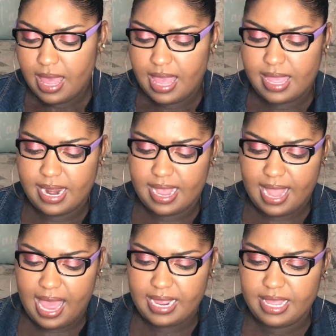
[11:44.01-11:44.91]
And I
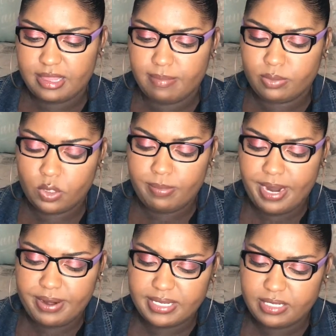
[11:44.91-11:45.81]
got it in the
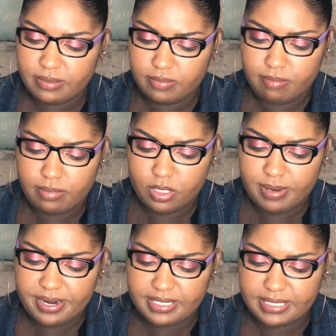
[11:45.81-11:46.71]
blueberry
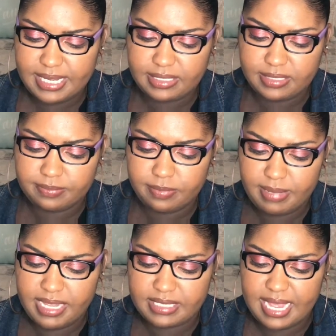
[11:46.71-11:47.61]
scent
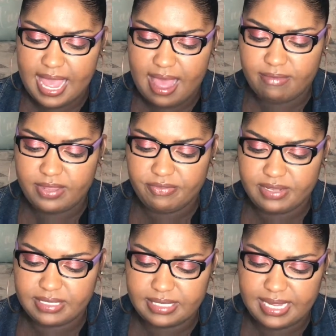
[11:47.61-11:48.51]
because they have
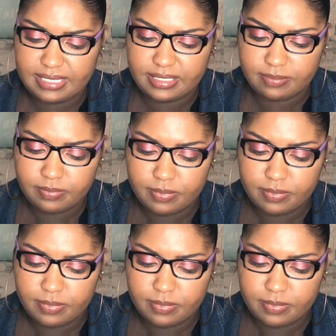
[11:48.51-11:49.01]
different scents.